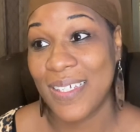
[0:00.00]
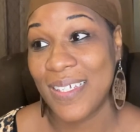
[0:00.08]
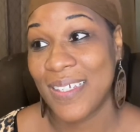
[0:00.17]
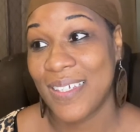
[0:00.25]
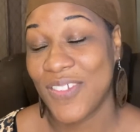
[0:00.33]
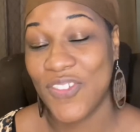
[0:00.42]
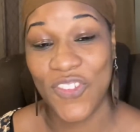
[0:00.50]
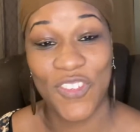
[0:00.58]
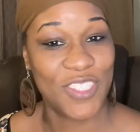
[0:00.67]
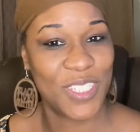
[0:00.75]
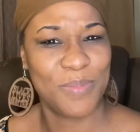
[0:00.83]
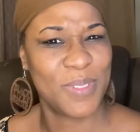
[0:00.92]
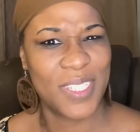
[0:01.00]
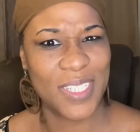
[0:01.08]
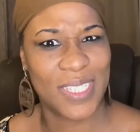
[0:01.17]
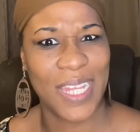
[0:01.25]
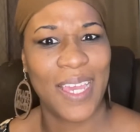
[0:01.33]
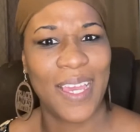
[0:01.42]
you know, she was
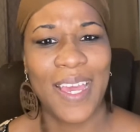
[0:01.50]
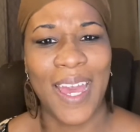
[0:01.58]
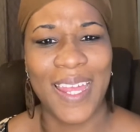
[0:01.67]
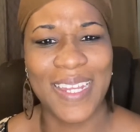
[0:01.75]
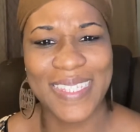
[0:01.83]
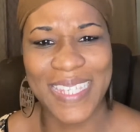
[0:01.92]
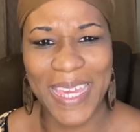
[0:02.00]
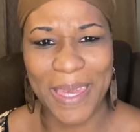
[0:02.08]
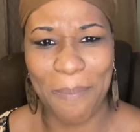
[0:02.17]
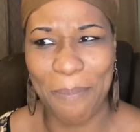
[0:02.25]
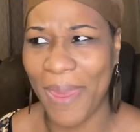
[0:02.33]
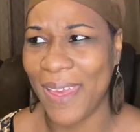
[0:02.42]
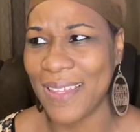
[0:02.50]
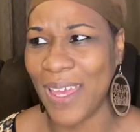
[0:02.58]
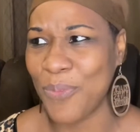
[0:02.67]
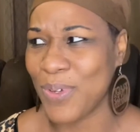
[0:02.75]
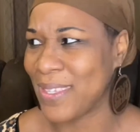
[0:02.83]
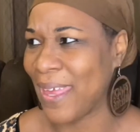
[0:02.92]
just like kind of taken back, like,
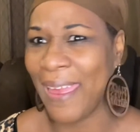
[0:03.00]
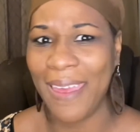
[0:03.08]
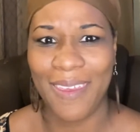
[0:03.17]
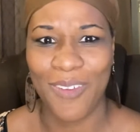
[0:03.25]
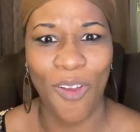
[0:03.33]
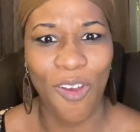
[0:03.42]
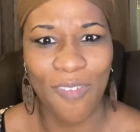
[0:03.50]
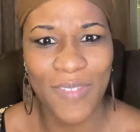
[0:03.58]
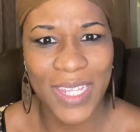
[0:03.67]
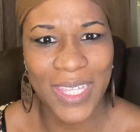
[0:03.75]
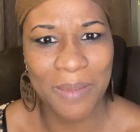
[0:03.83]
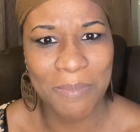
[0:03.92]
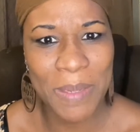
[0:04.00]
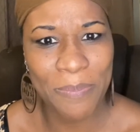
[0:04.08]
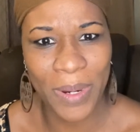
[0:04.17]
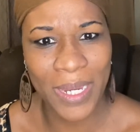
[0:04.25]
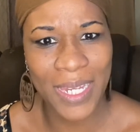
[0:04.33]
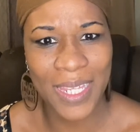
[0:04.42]
well, dad, y'all already get me
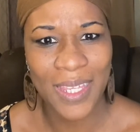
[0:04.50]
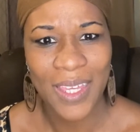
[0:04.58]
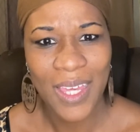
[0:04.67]
pregnant